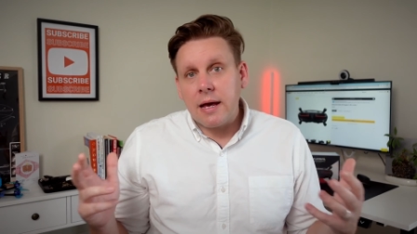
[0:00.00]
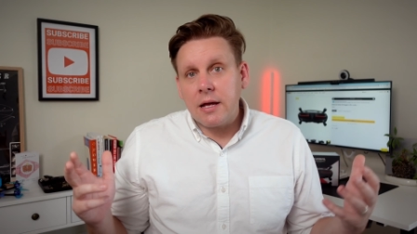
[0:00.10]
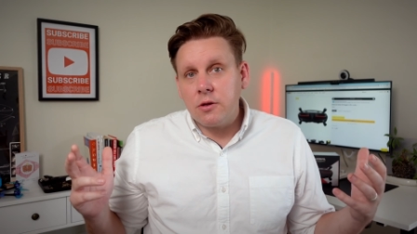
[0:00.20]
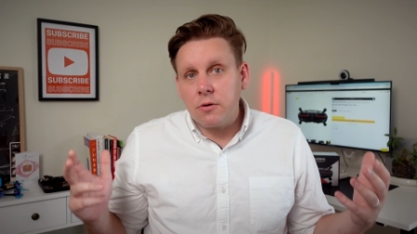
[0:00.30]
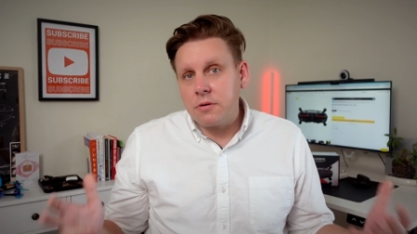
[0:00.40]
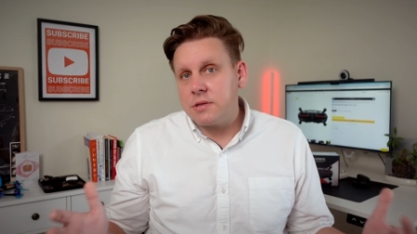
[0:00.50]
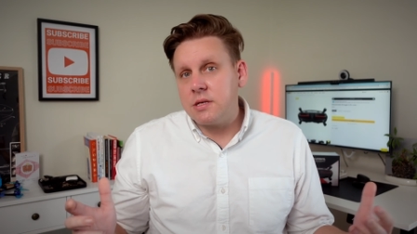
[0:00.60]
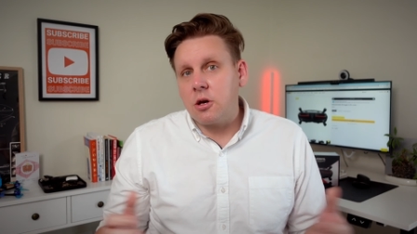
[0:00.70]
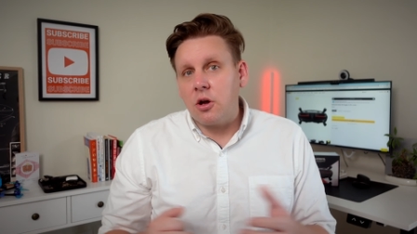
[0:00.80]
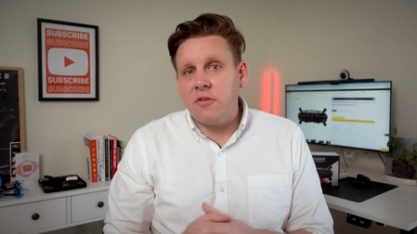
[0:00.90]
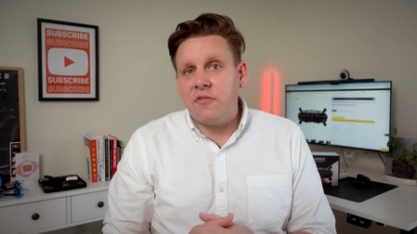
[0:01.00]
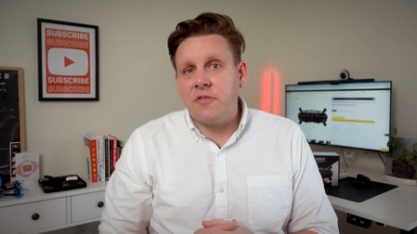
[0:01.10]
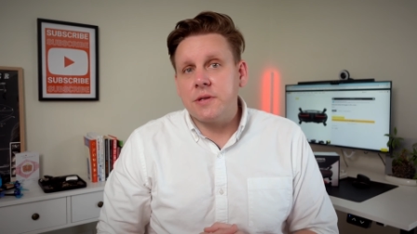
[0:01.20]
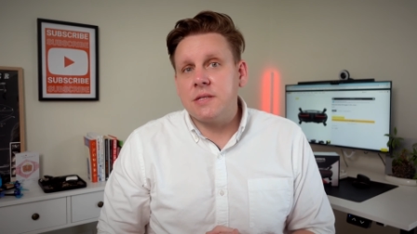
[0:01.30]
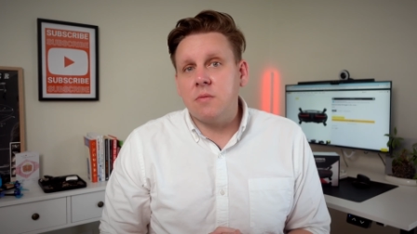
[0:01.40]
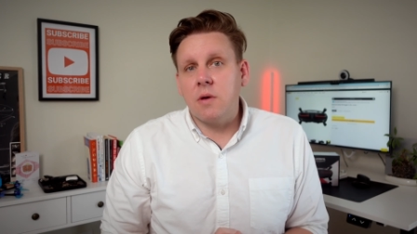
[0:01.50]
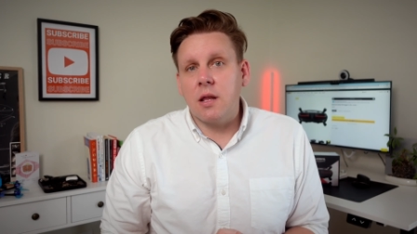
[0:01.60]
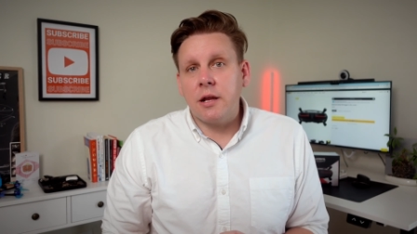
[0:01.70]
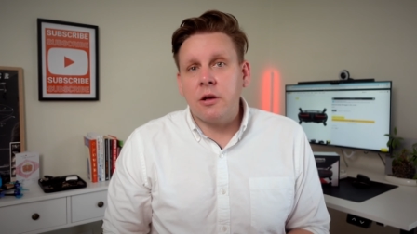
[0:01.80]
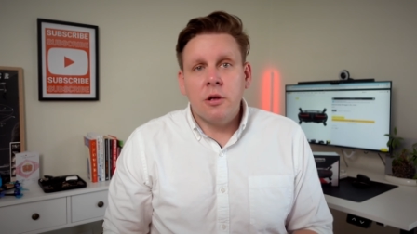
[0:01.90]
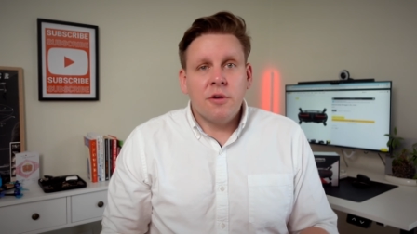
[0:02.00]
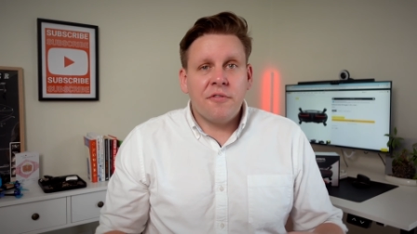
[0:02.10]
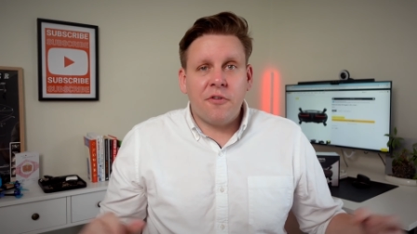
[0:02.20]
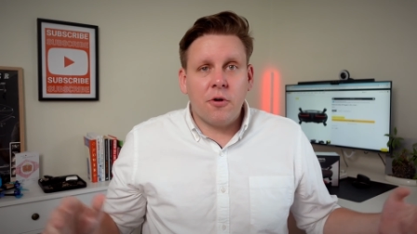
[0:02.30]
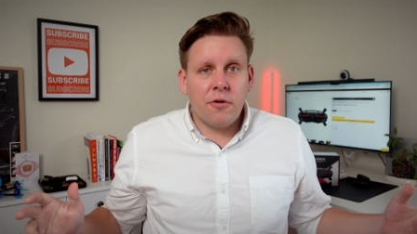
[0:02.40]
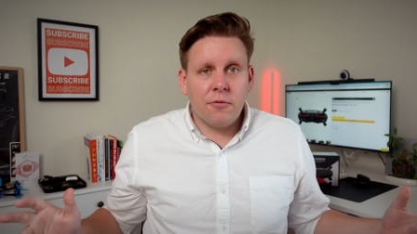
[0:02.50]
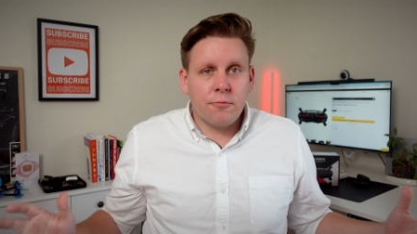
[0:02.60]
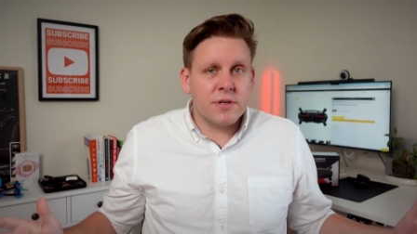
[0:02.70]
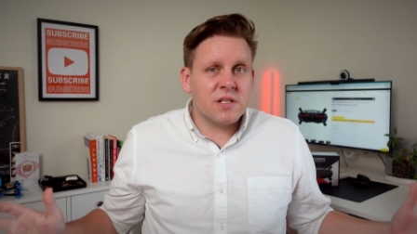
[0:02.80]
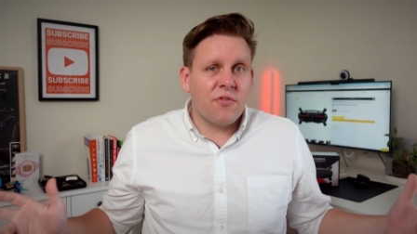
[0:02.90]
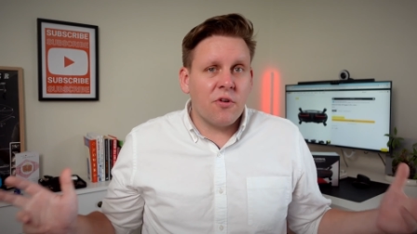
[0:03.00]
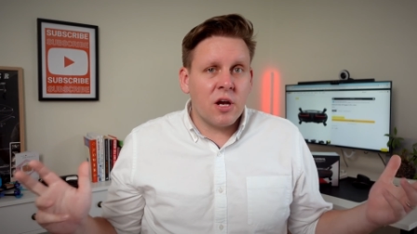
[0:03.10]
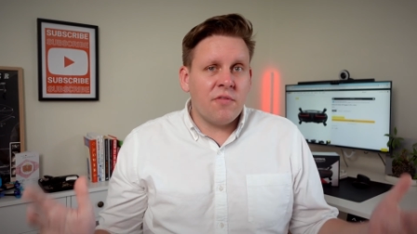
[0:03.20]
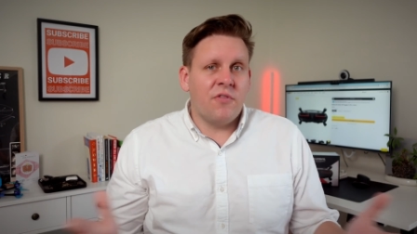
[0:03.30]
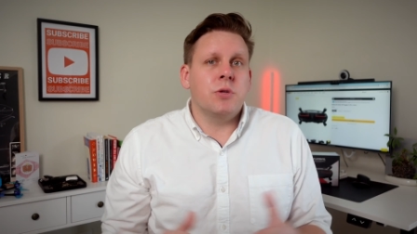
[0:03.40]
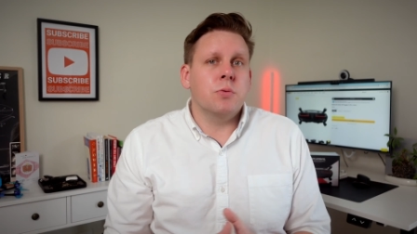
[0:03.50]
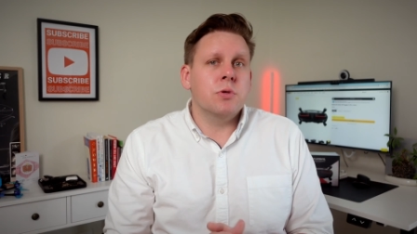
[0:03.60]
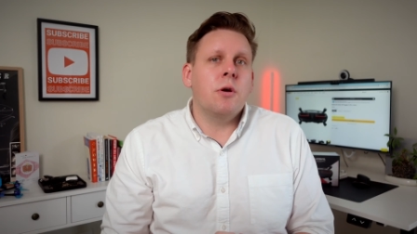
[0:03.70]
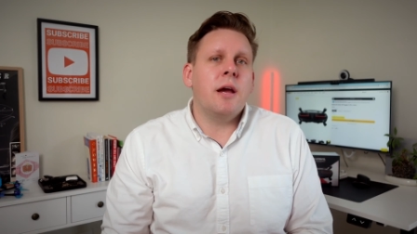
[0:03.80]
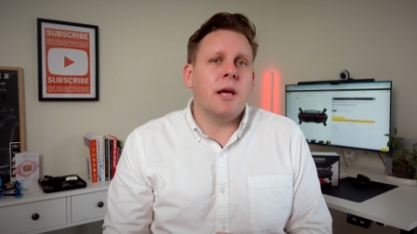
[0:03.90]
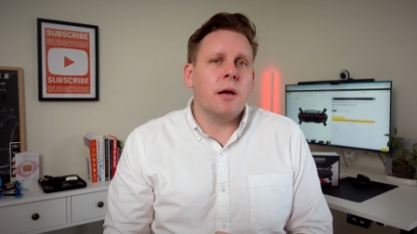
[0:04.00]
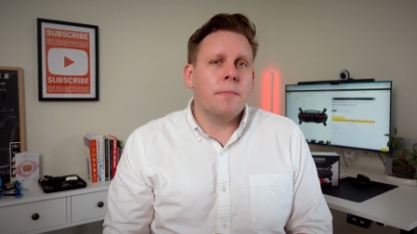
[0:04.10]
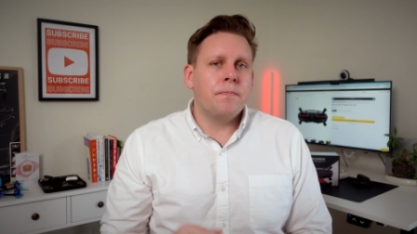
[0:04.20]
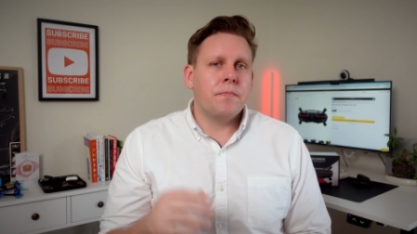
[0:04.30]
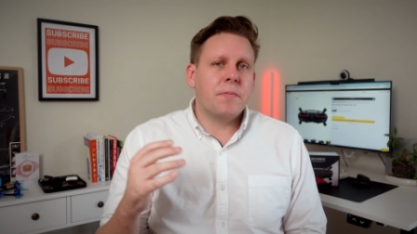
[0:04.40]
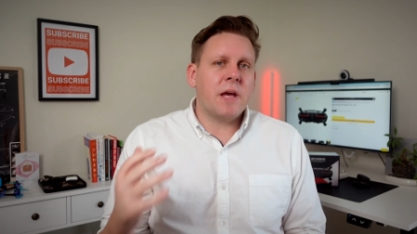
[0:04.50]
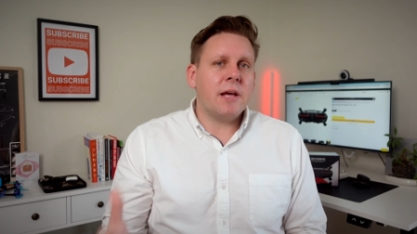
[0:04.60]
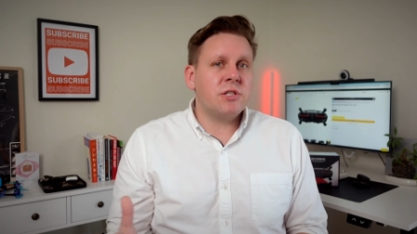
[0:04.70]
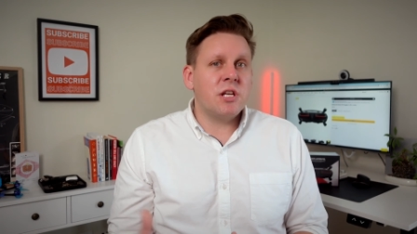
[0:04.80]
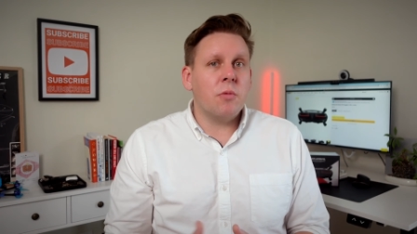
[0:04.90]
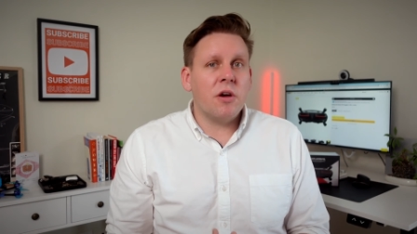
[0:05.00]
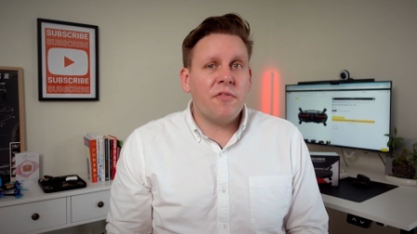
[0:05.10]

and you're good to go for the simulator for risk free virtual training. The HDMI